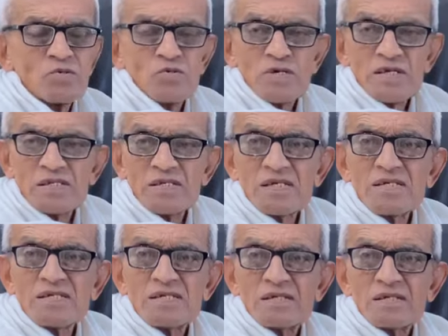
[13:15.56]
to
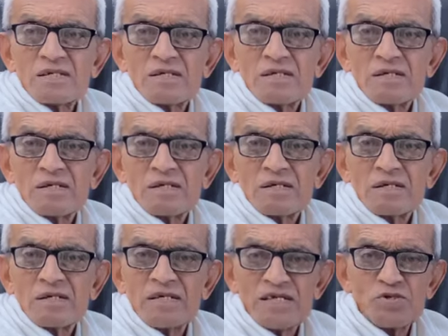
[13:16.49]
disease,
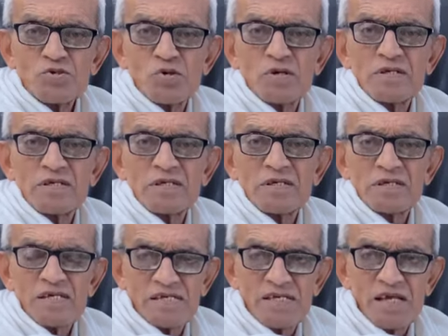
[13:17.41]
disorder,
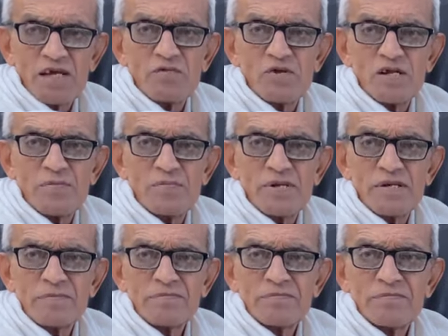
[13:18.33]

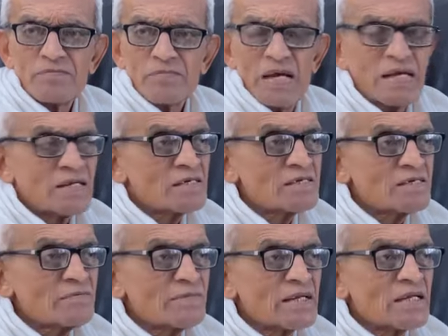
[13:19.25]
disequilibrium, and
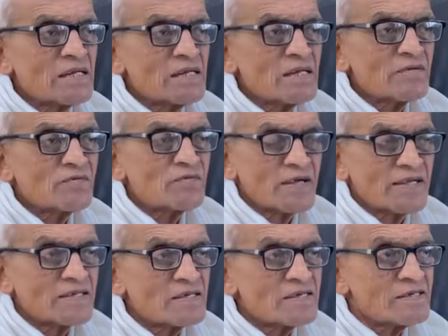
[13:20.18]
ultimately and
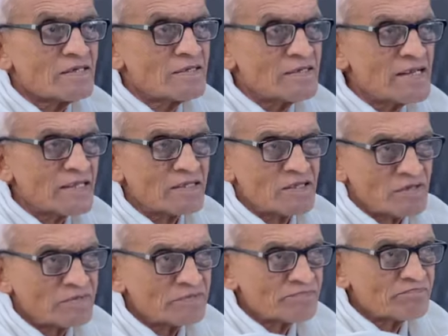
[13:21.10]
finally the
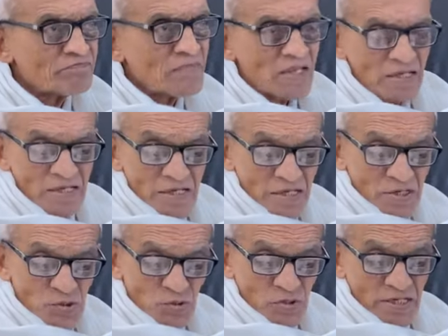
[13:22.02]
death.
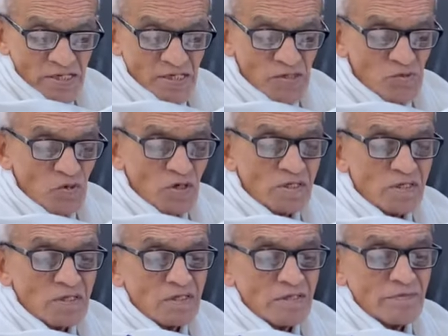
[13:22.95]
So that is
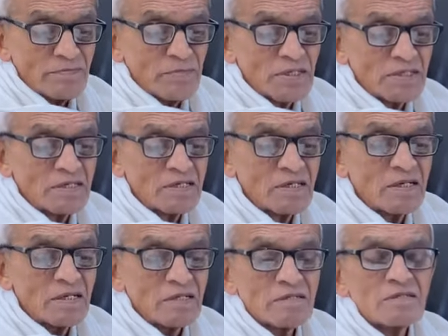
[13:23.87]
what
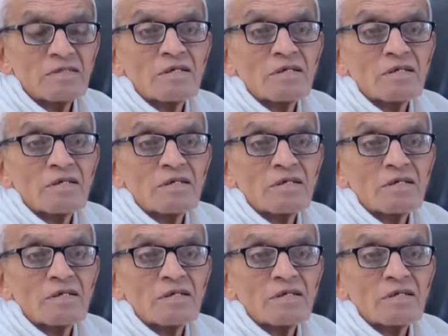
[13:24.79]
mother